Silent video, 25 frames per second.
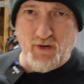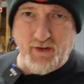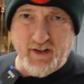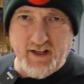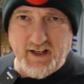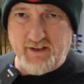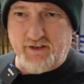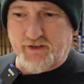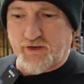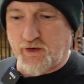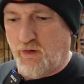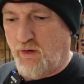
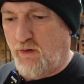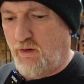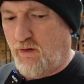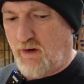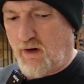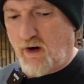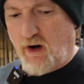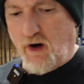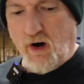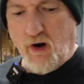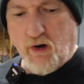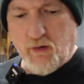Okay, so
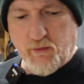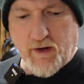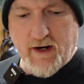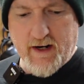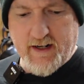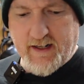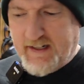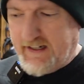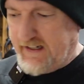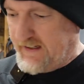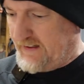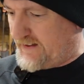
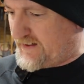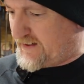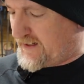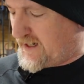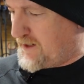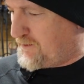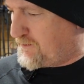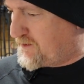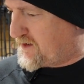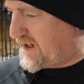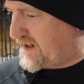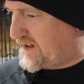already it
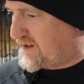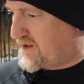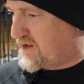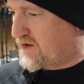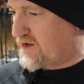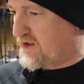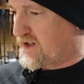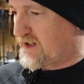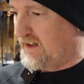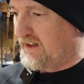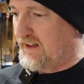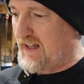seems like
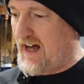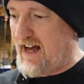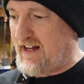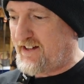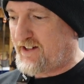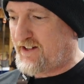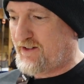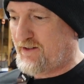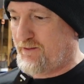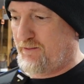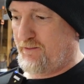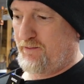there's
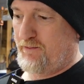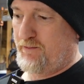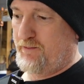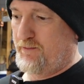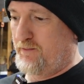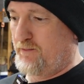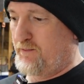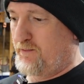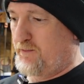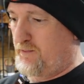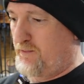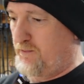less
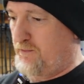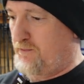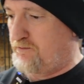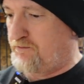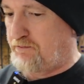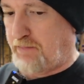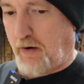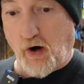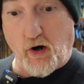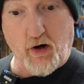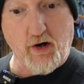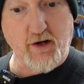
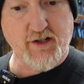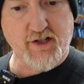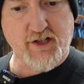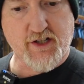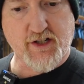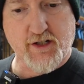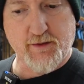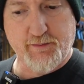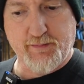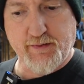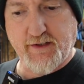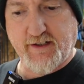parts
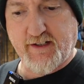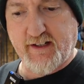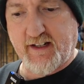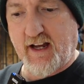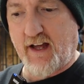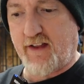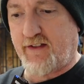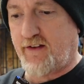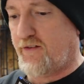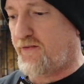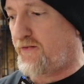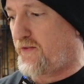to put
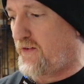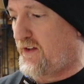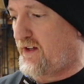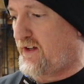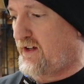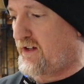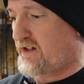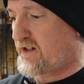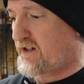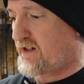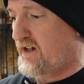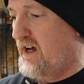together for
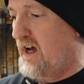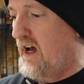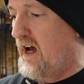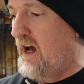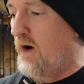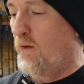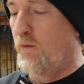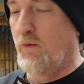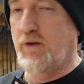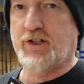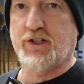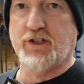this,
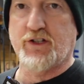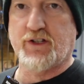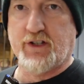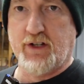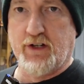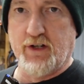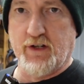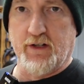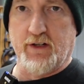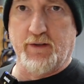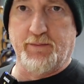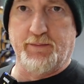which is
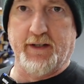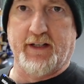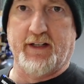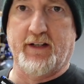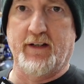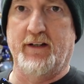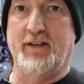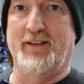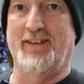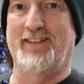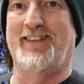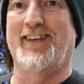good
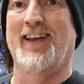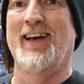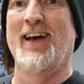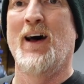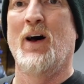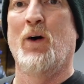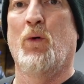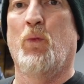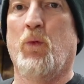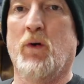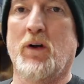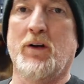because
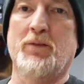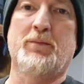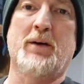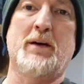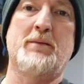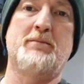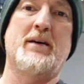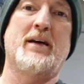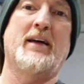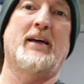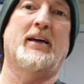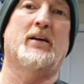one of my
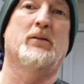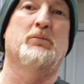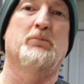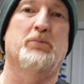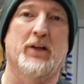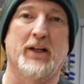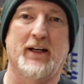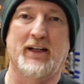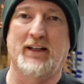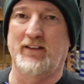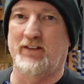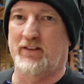main
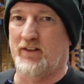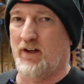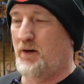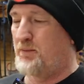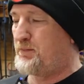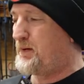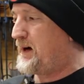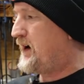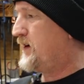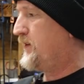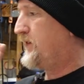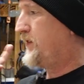complaints
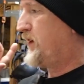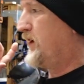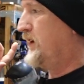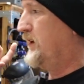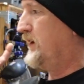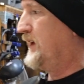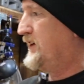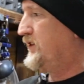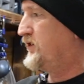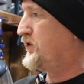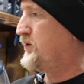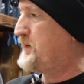about the
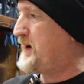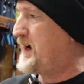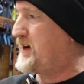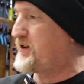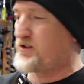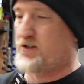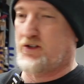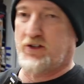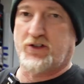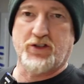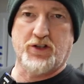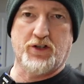
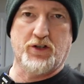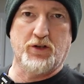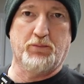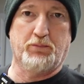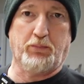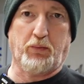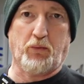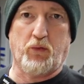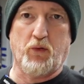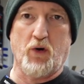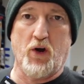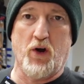LaserMaster 2
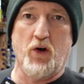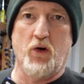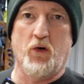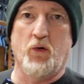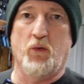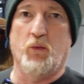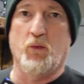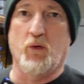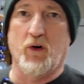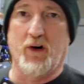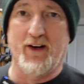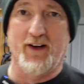Pro
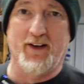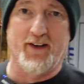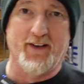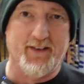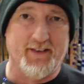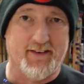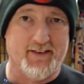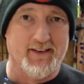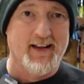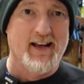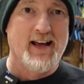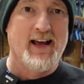
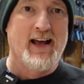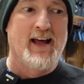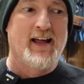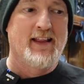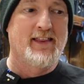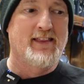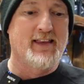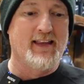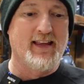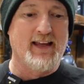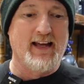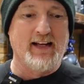was
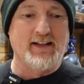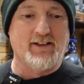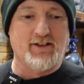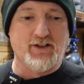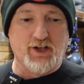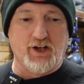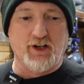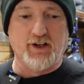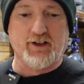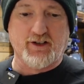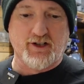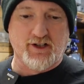it
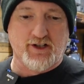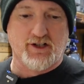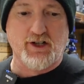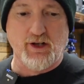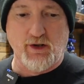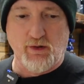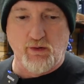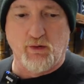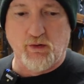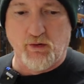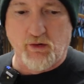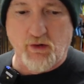took
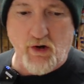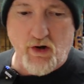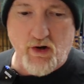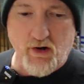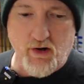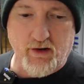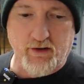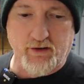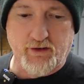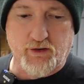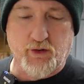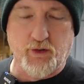so
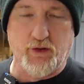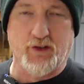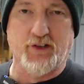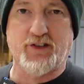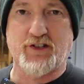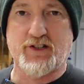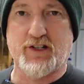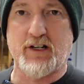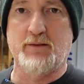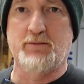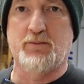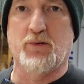long to
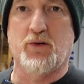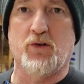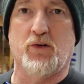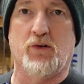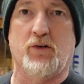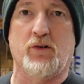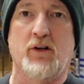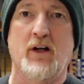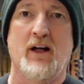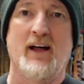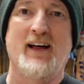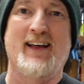
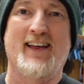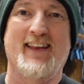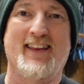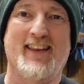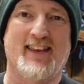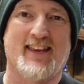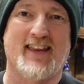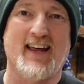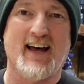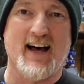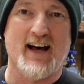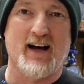assemble
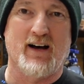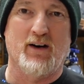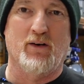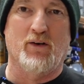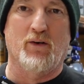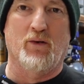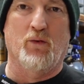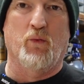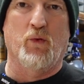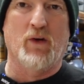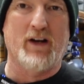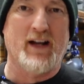
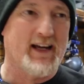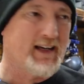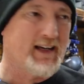that when